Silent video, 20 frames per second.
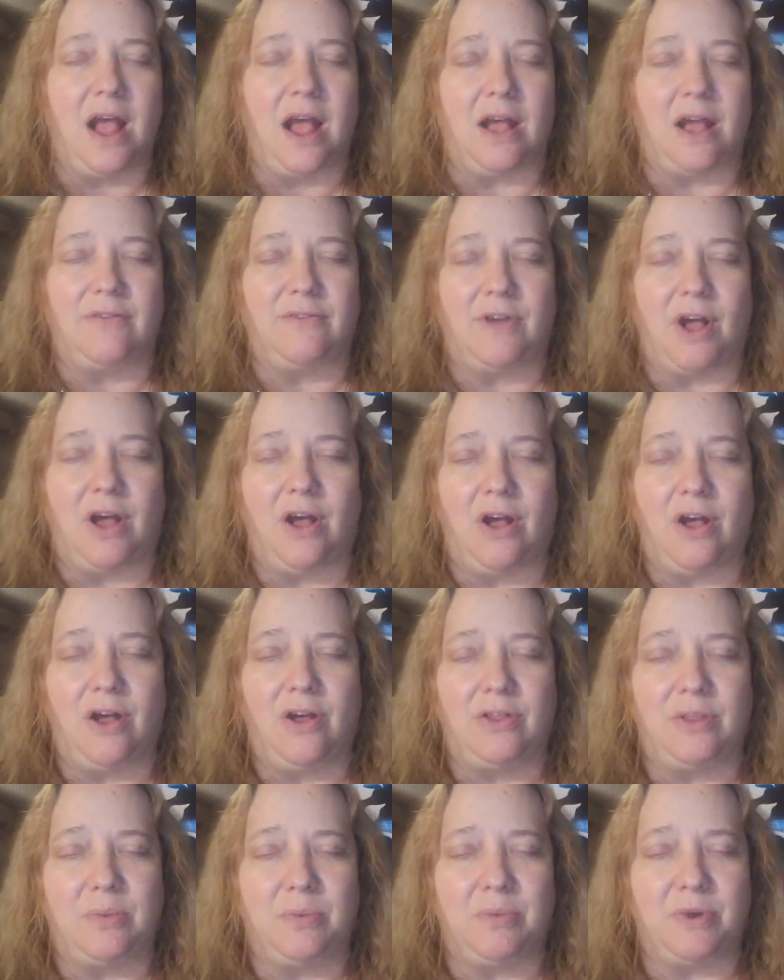of
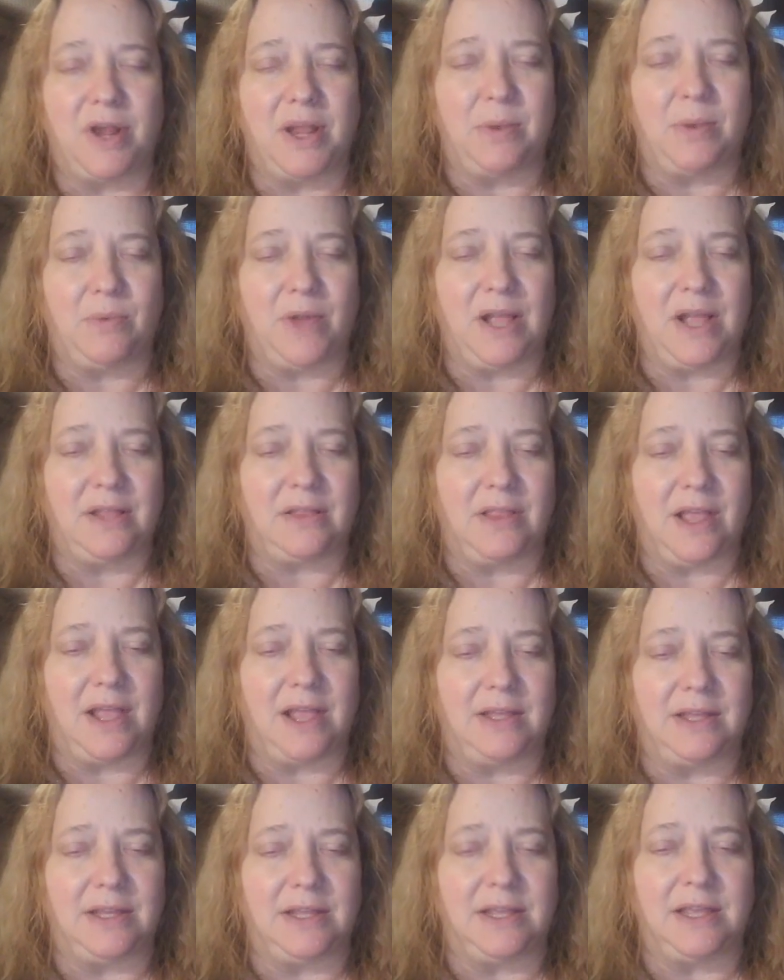all the bright white
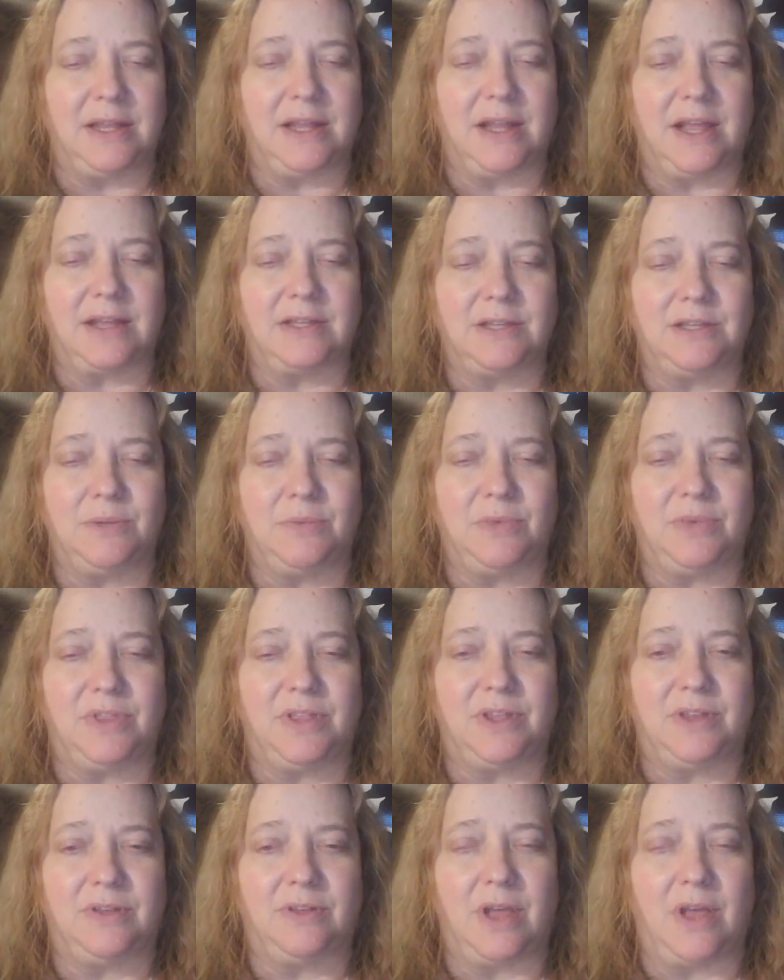light and connecting with
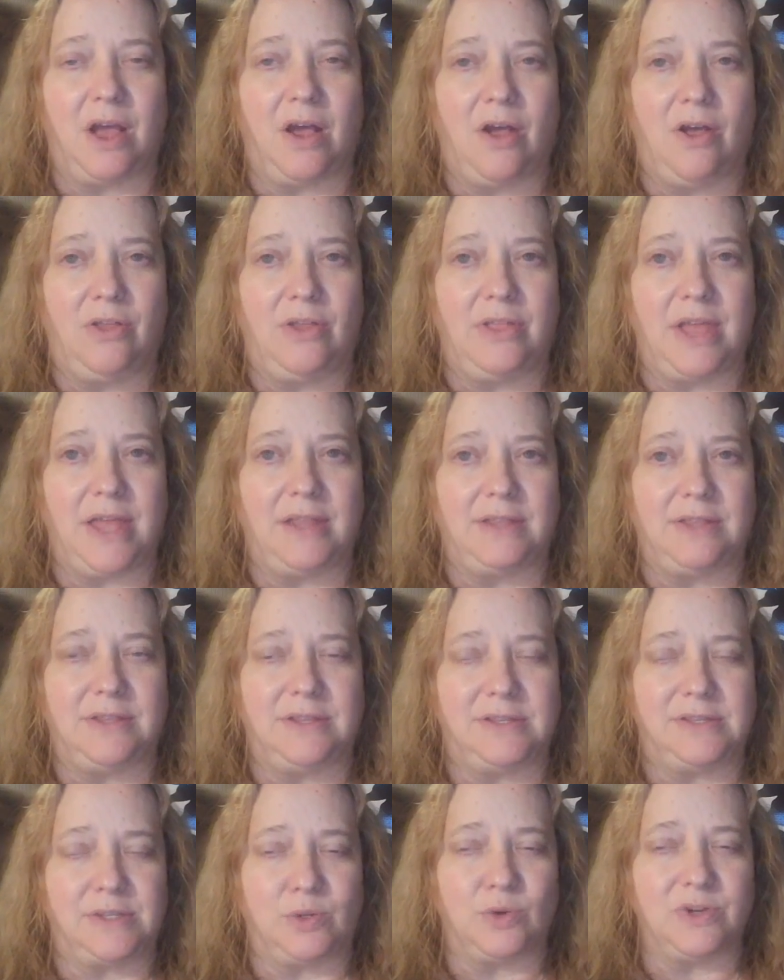it, all that,
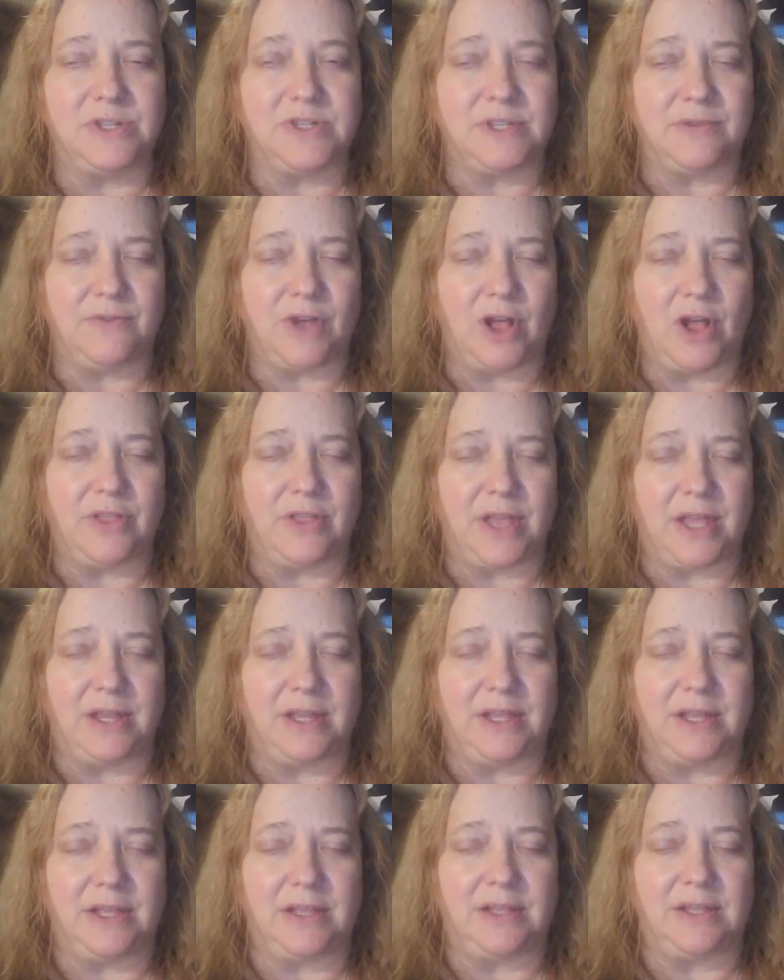the source of all that
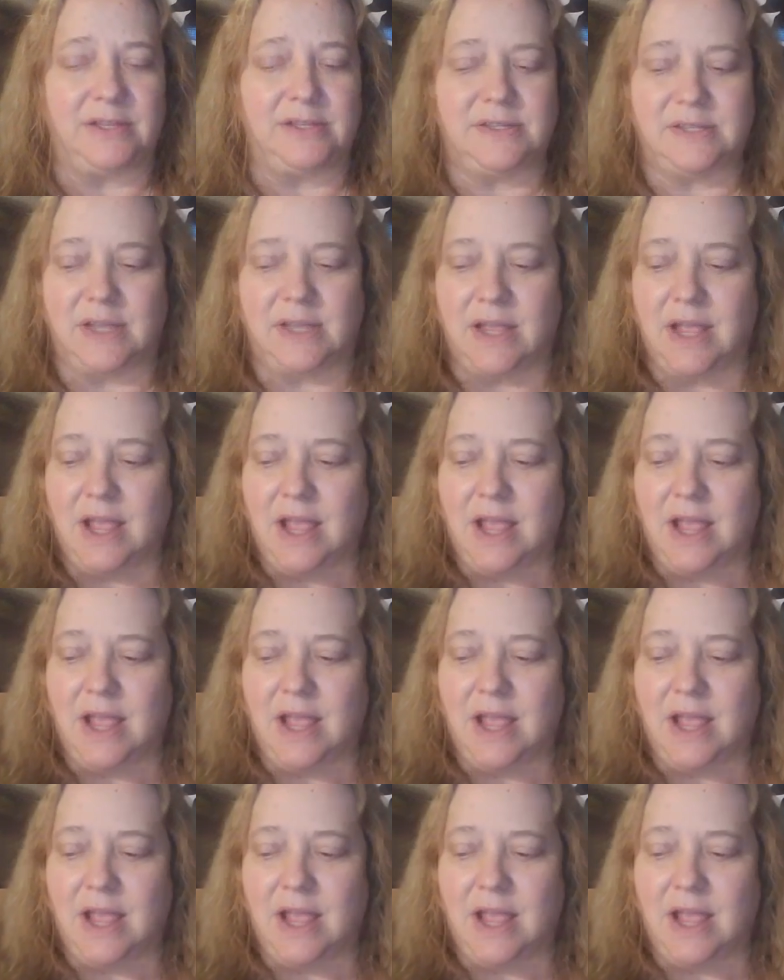is.